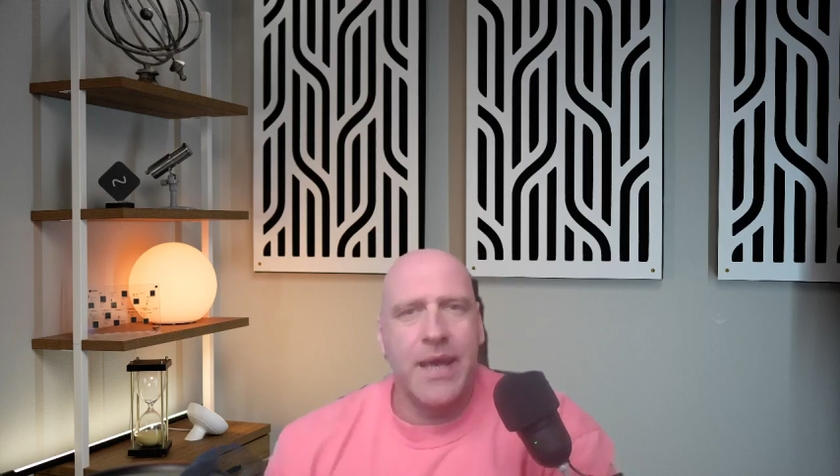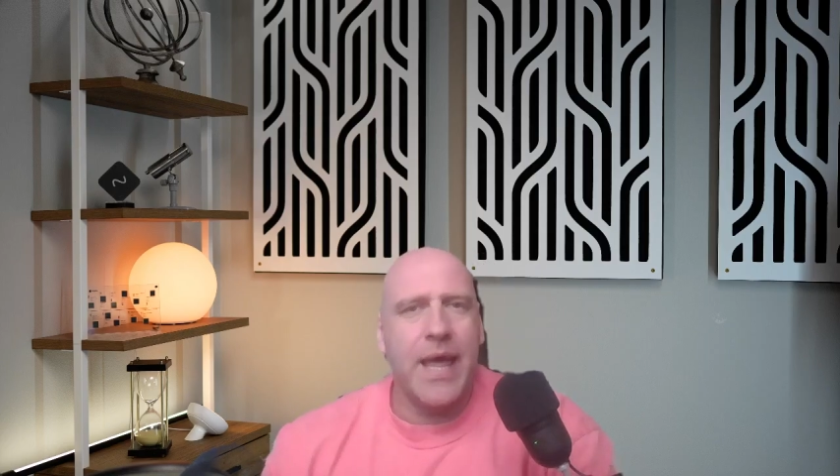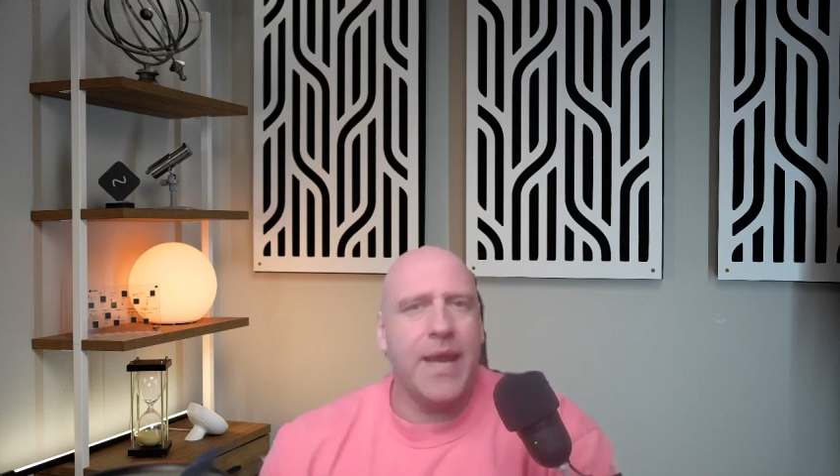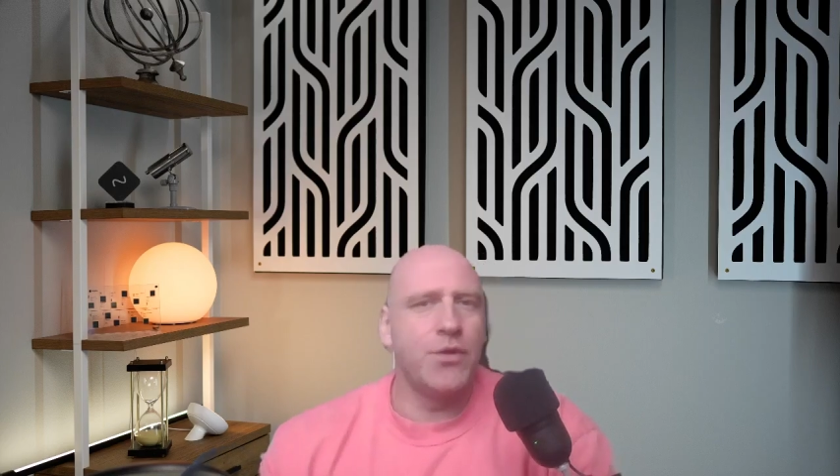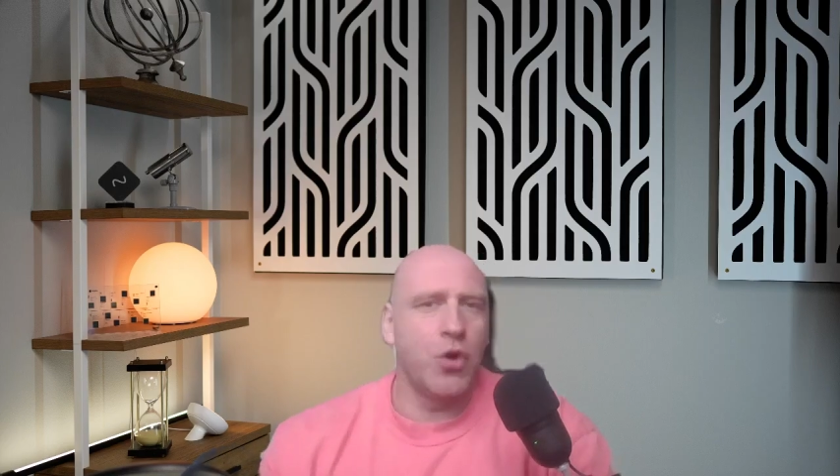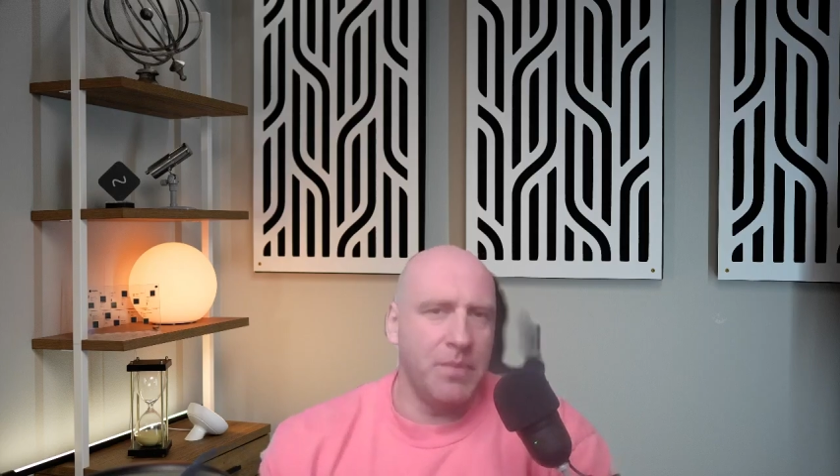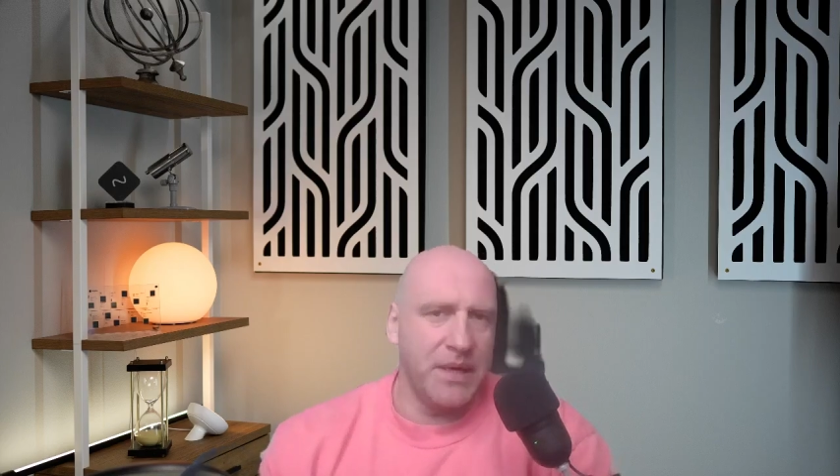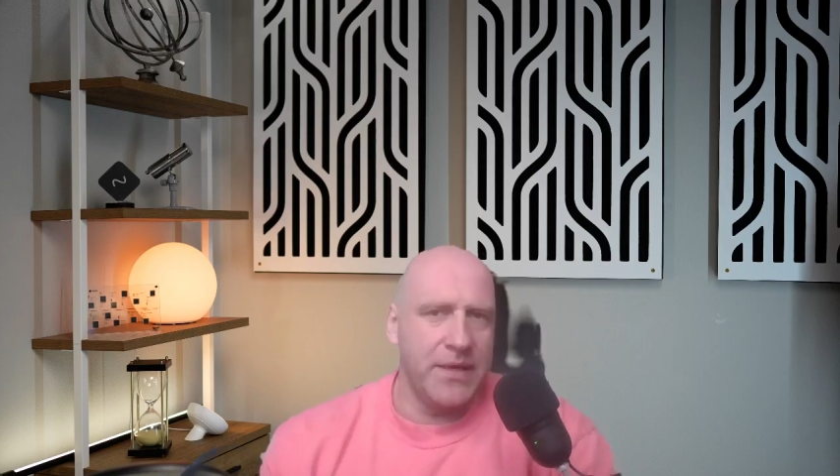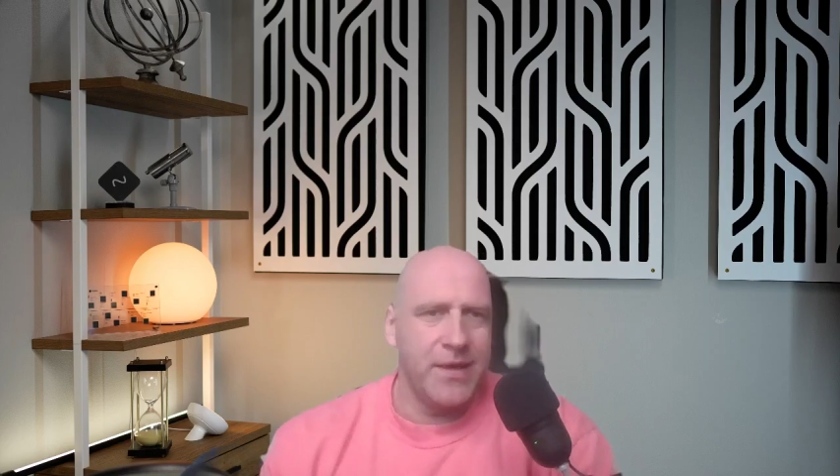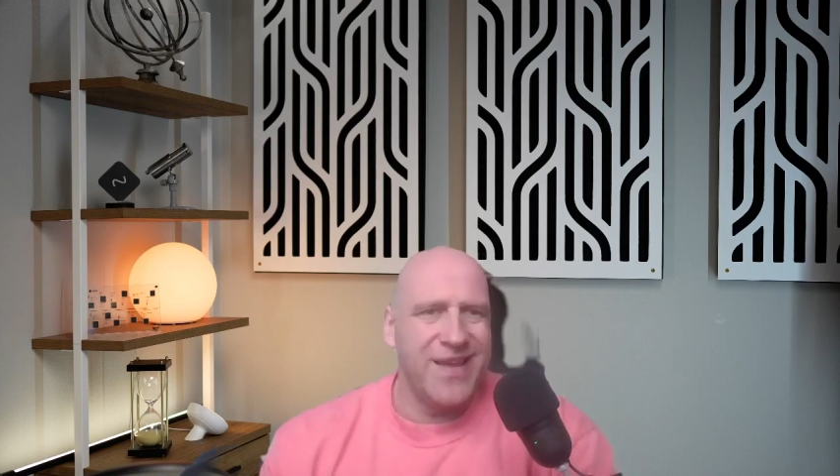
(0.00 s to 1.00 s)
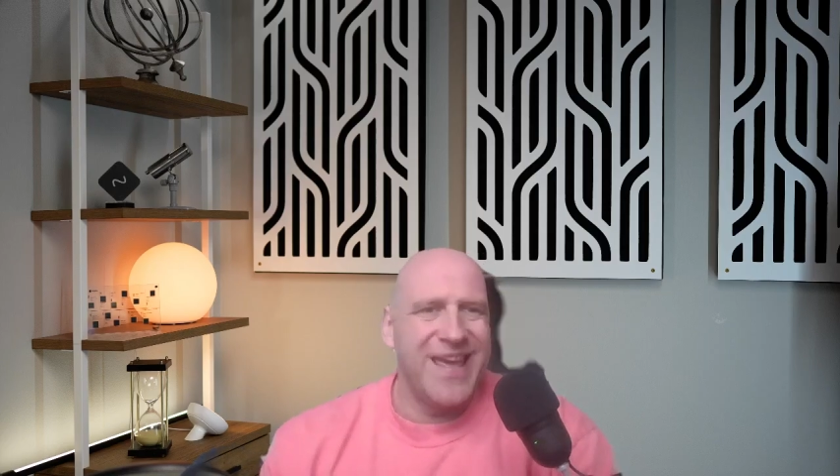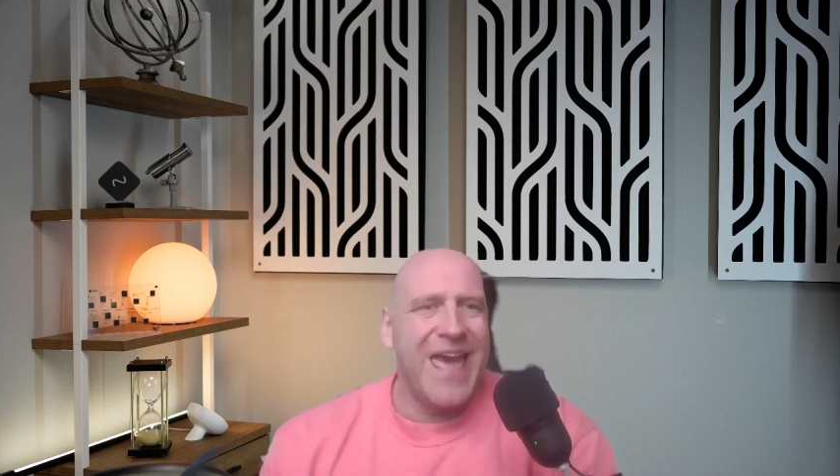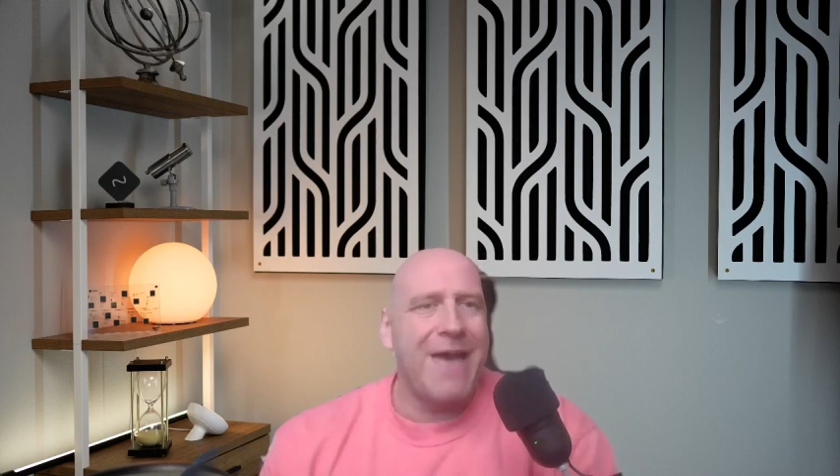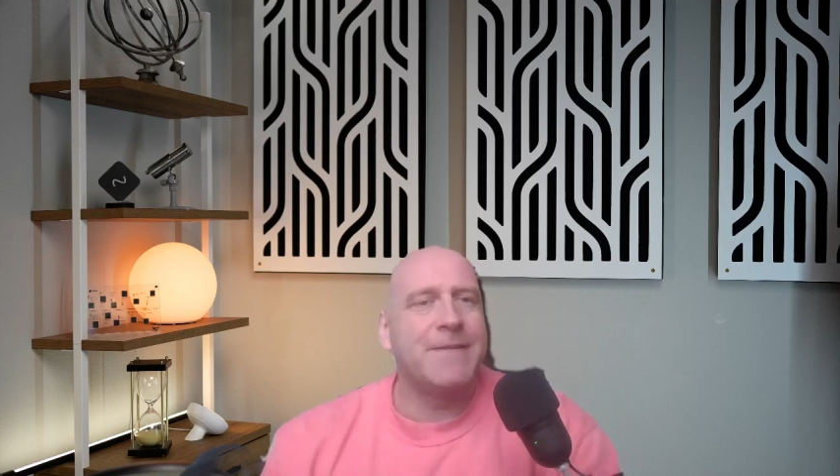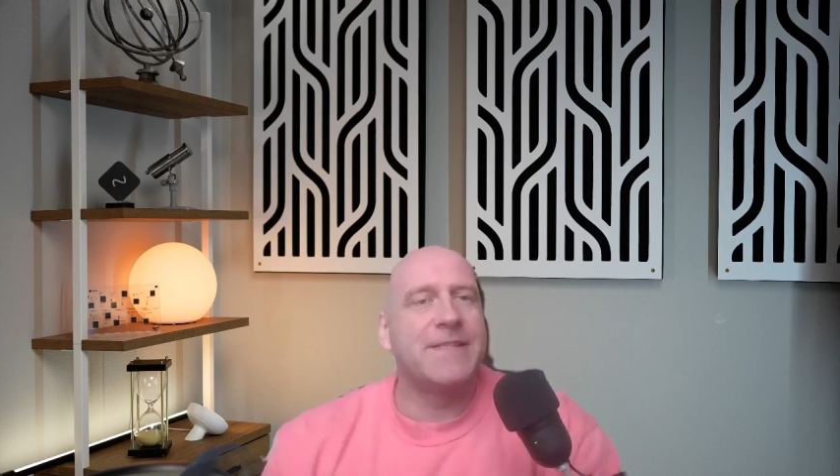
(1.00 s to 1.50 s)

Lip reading: and Adobe have